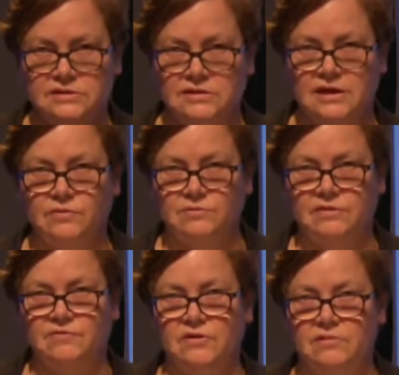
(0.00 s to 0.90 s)
And that would
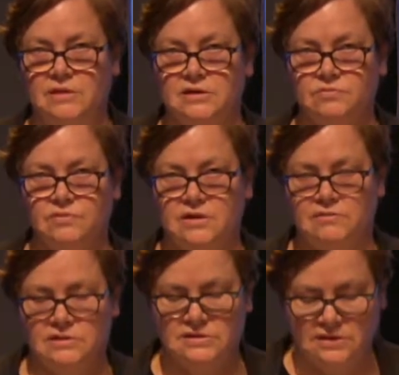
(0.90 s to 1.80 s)
be very much what I
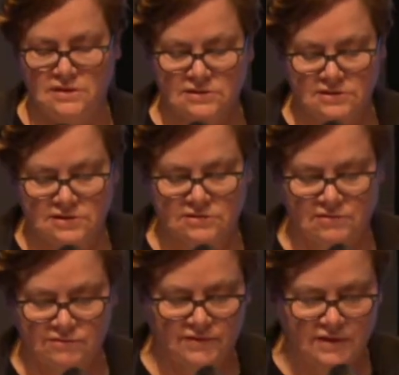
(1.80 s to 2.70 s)
would see as the sort
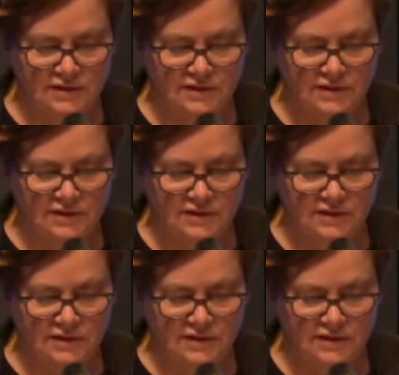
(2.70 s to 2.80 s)
of,